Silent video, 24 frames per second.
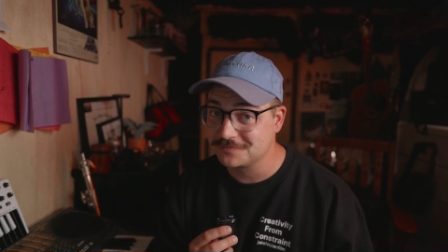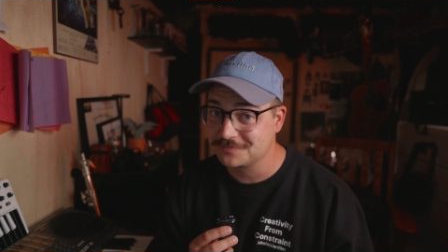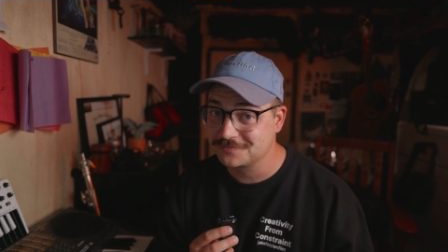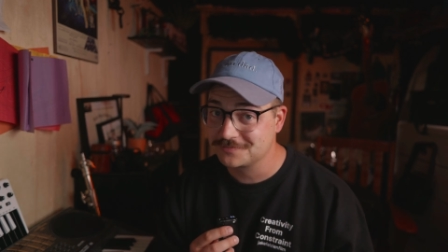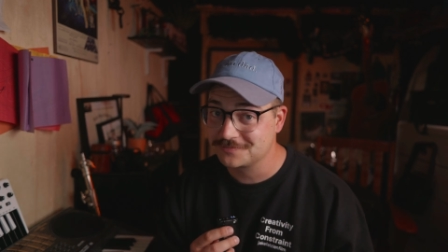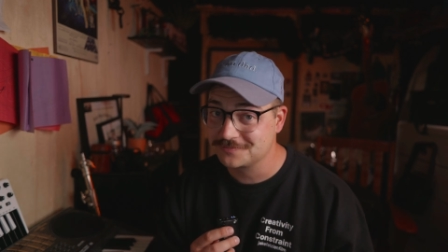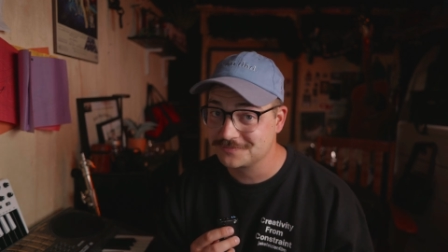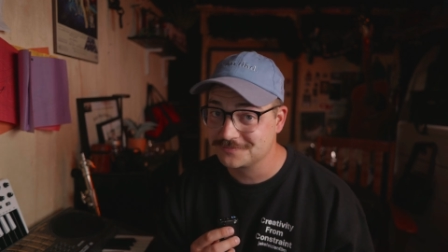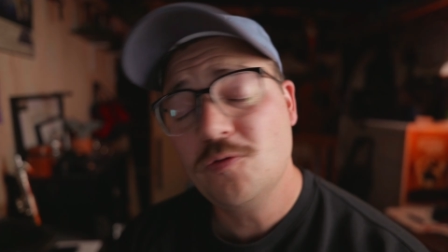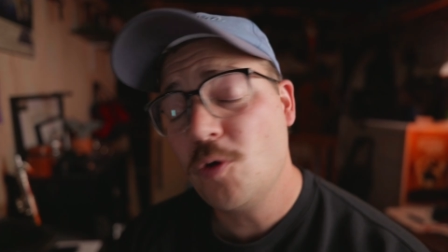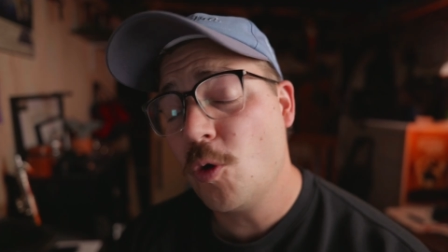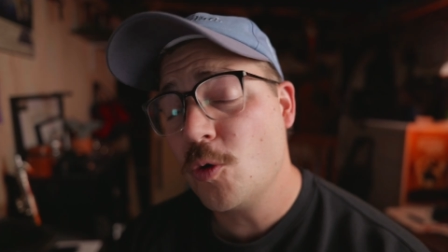
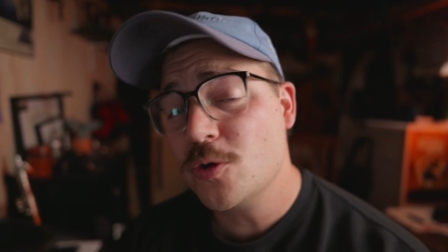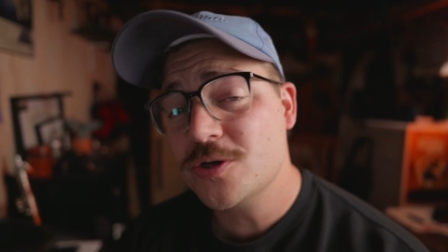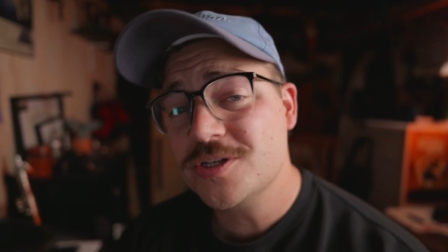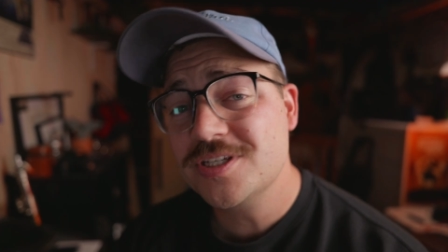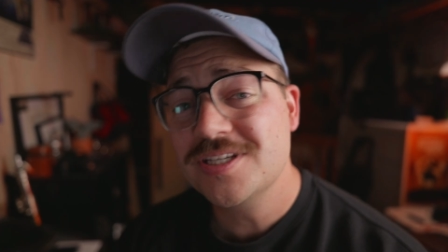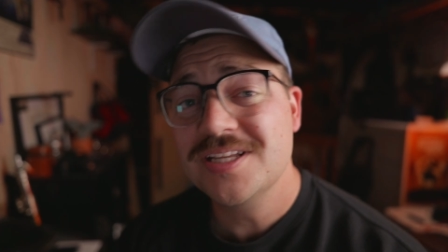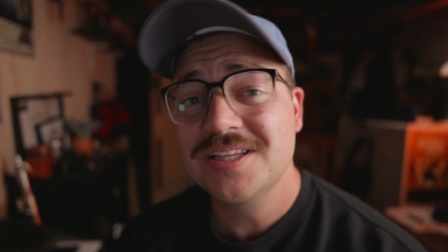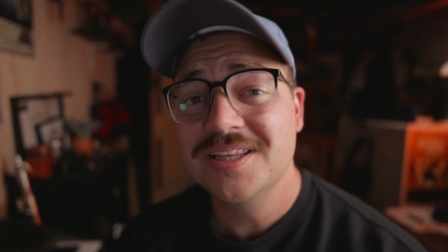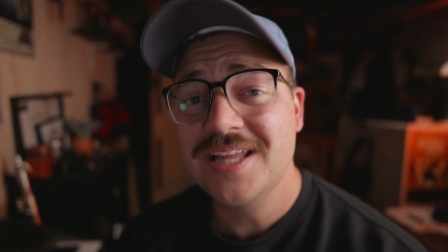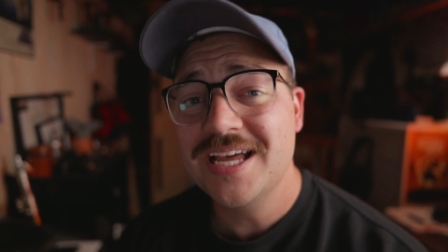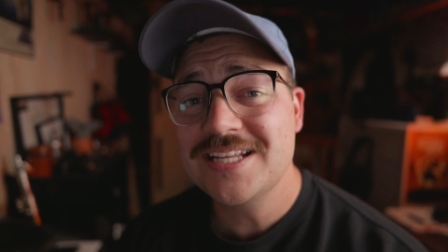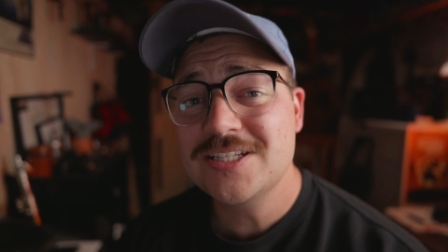So of
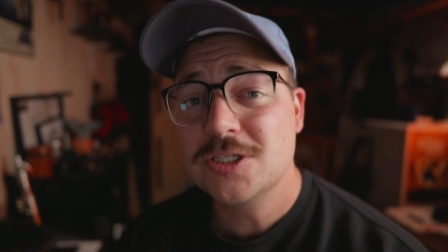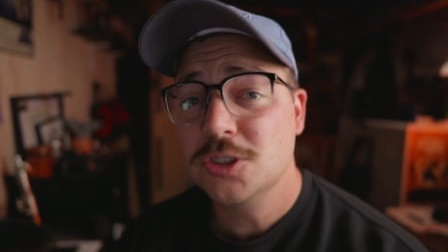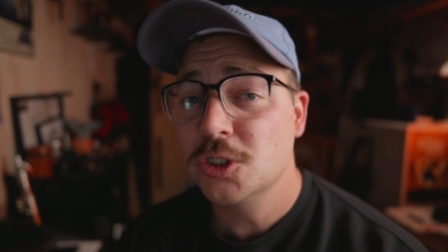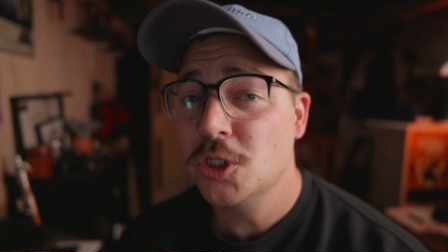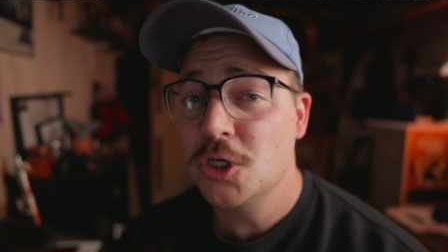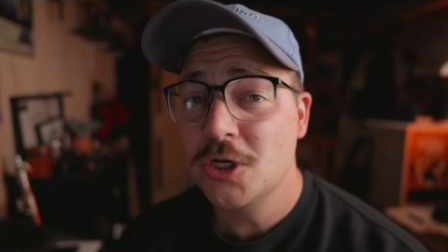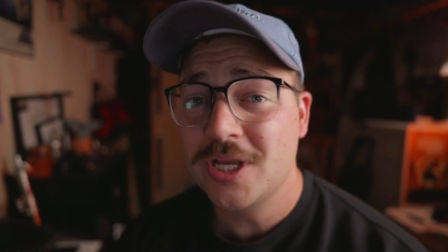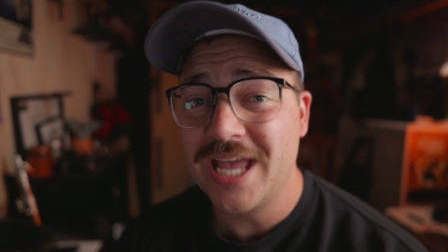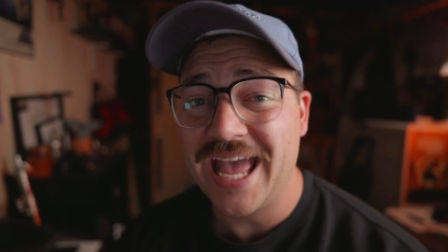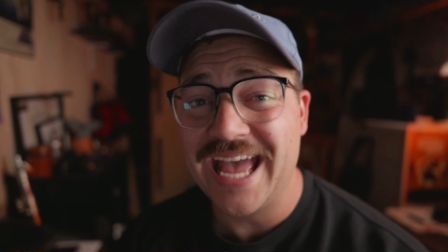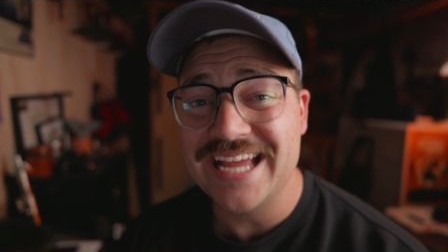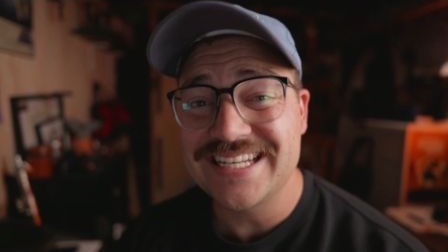course, let's
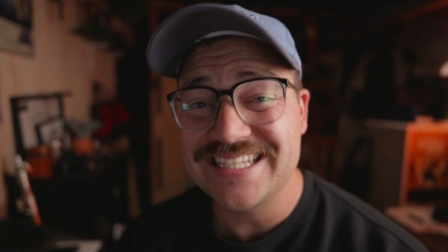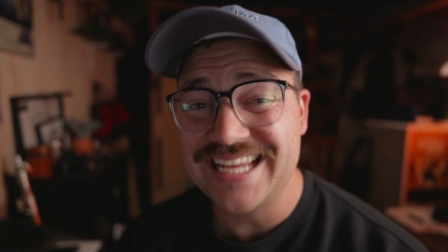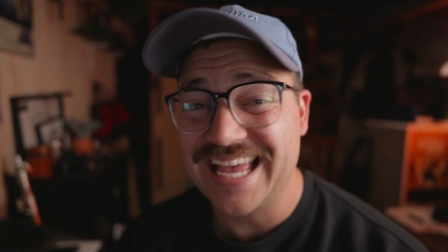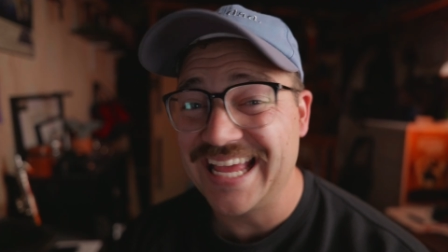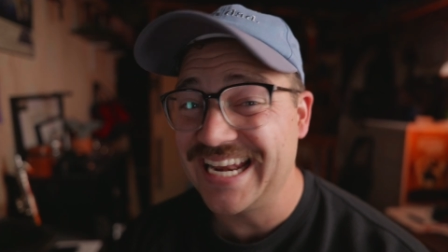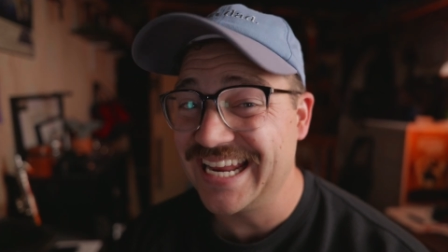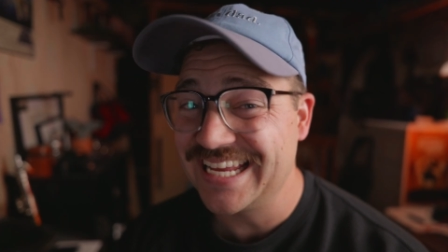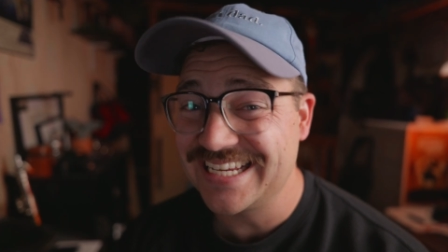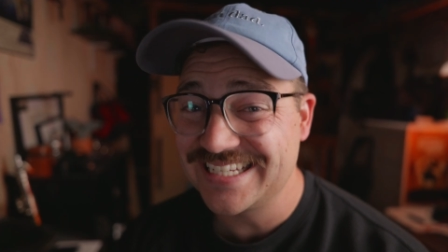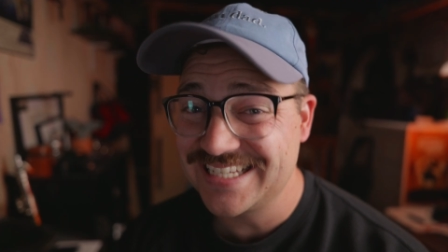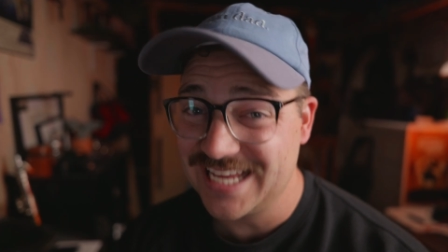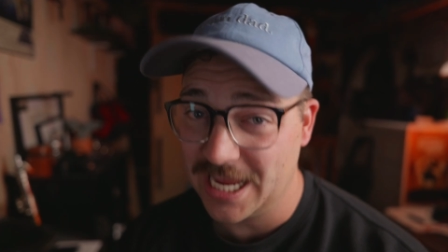look at
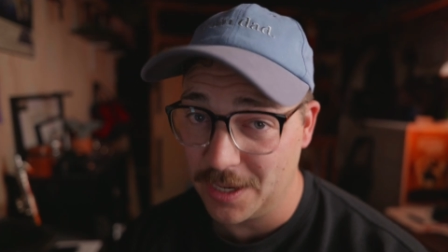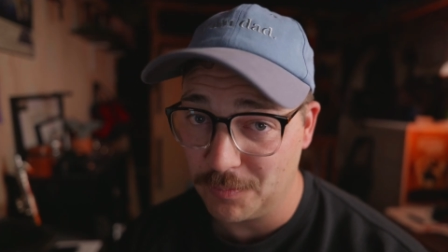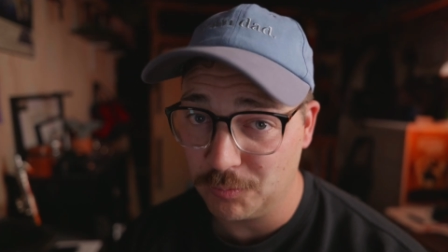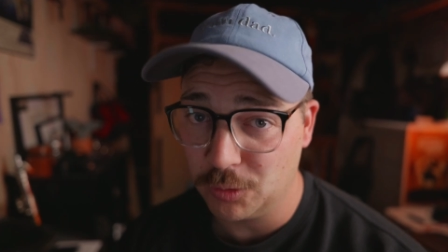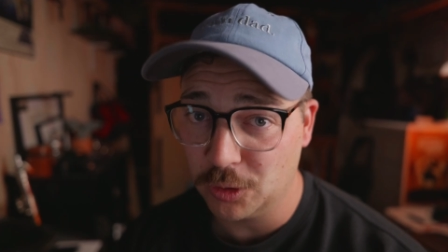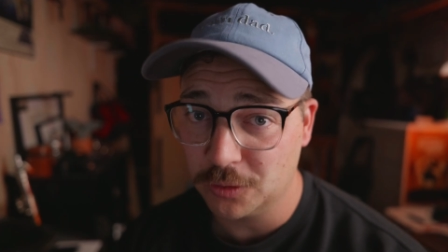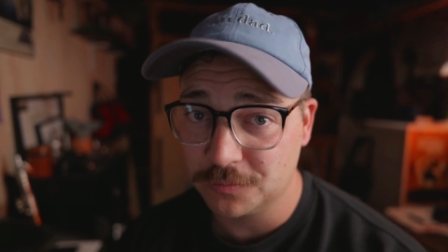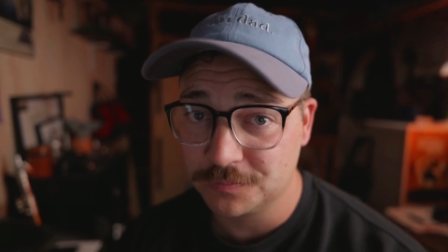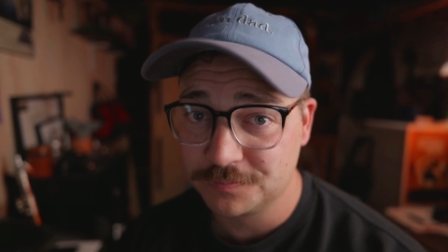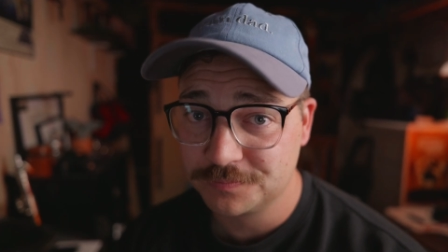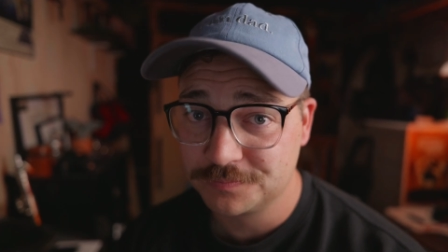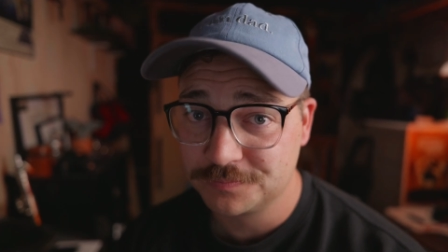an example.